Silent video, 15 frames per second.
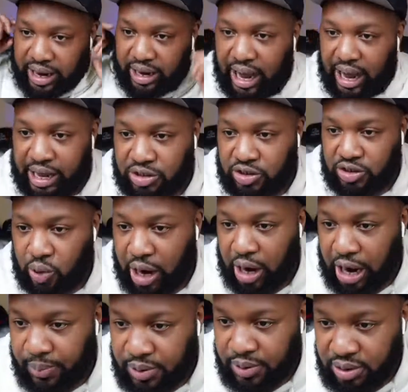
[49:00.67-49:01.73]

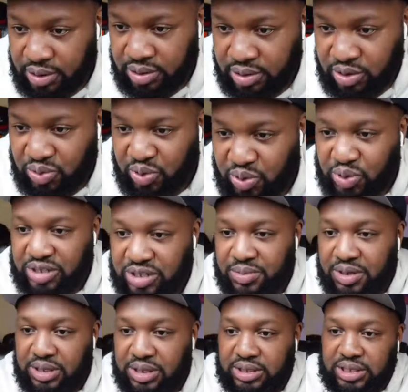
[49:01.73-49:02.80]
dropped. You doing some
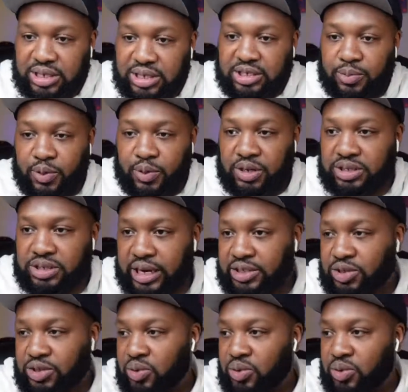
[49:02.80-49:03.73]
good teaching. Appreciate you.